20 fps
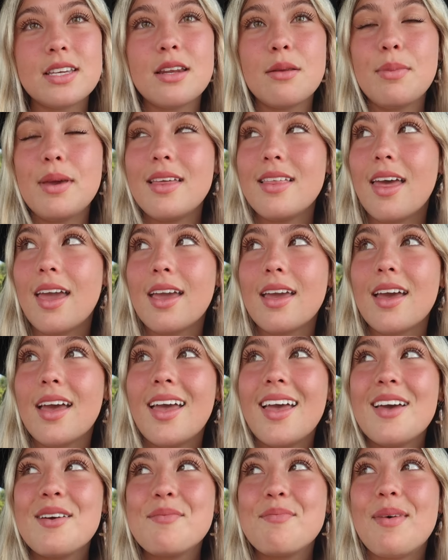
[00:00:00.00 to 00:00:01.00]
gonna be like
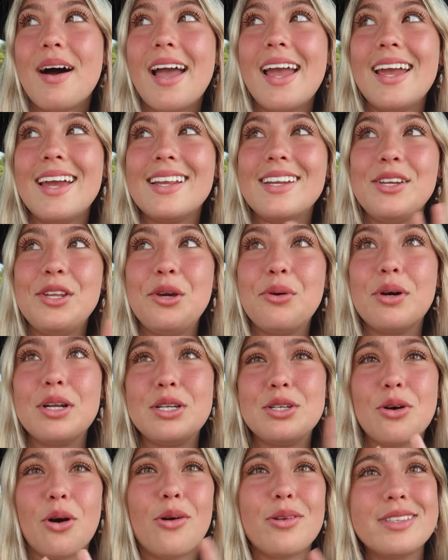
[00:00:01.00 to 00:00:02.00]
my new
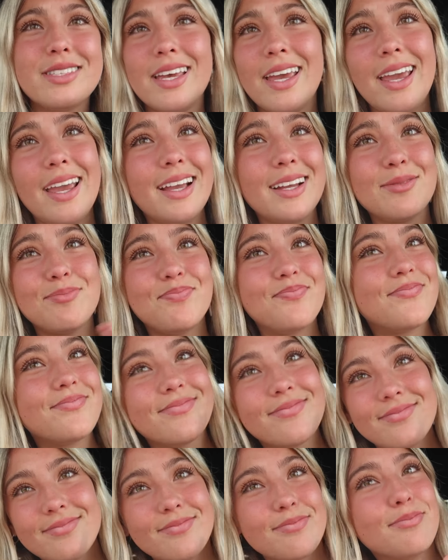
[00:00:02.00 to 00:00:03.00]
adulting
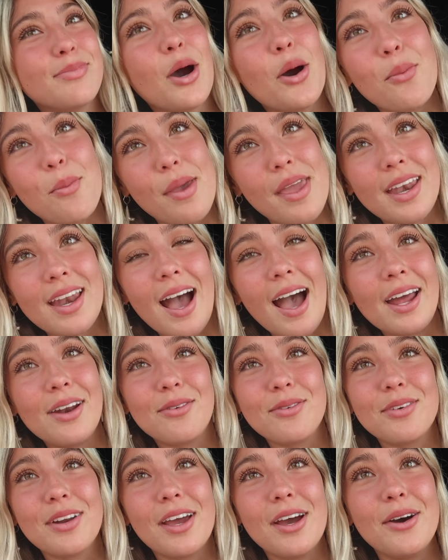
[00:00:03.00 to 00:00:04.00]
moment. I
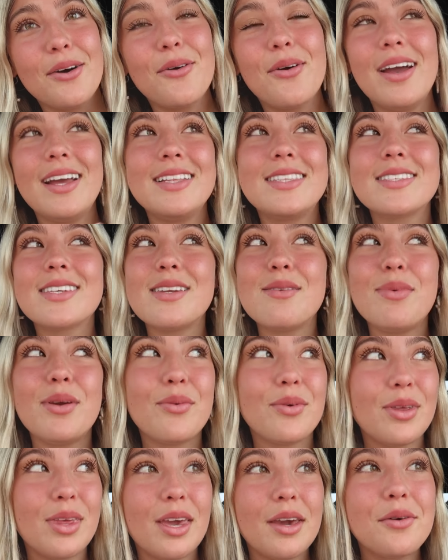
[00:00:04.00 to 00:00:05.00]
don't know, it's gonna
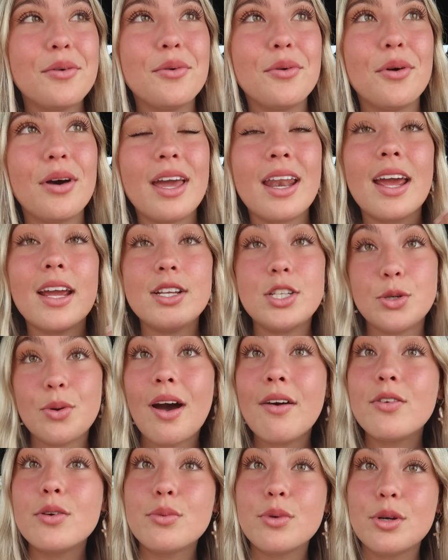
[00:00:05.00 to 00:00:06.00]
be really cool, and I do have a